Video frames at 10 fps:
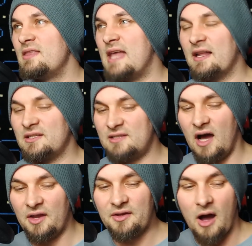now it's
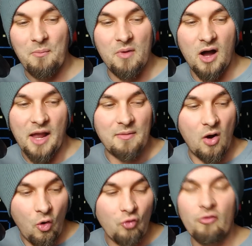done. I'm, I'm
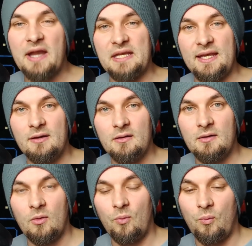already
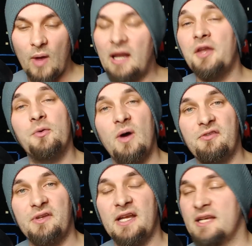well underway
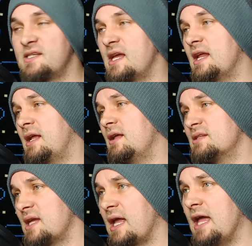for the next Sega,
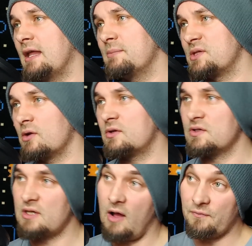Sega Head episode
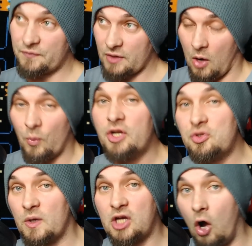because I want to
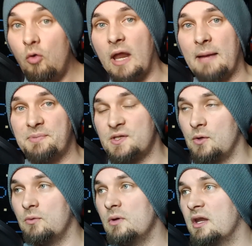do a collab
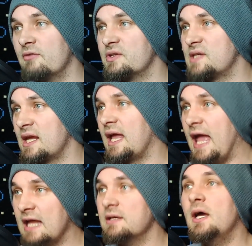soon, another Sega
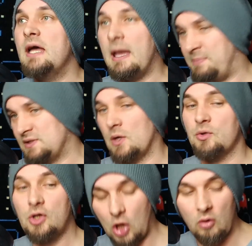Head
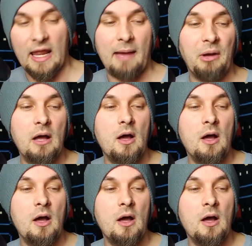episode collab.